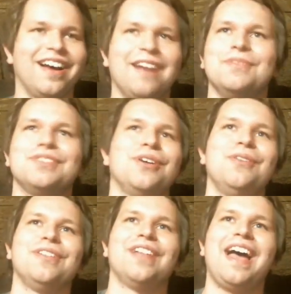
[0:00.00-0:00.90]
I'm
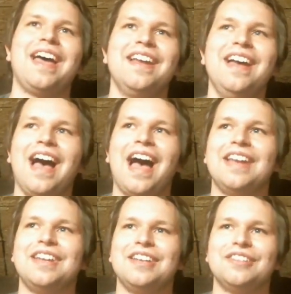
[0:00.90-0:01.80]
so glad I
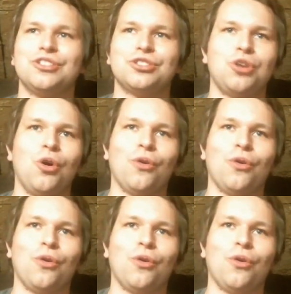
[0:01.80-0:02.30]
didn't just go